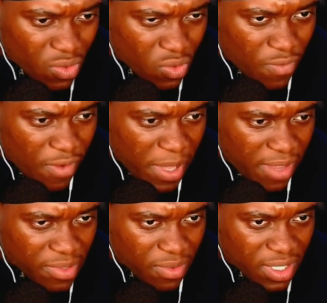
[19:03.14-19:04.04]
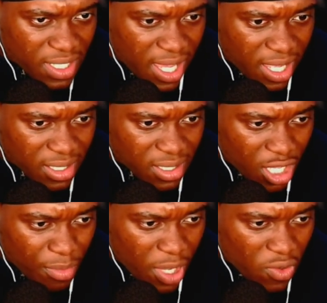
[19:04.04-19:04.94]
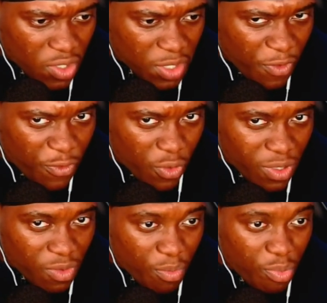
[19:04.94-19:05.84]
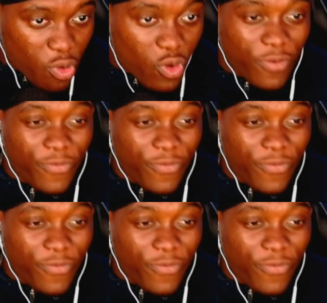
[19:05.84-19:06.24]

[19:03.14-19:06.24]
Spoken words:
All of our parents were attacked by Hollow's before we were born.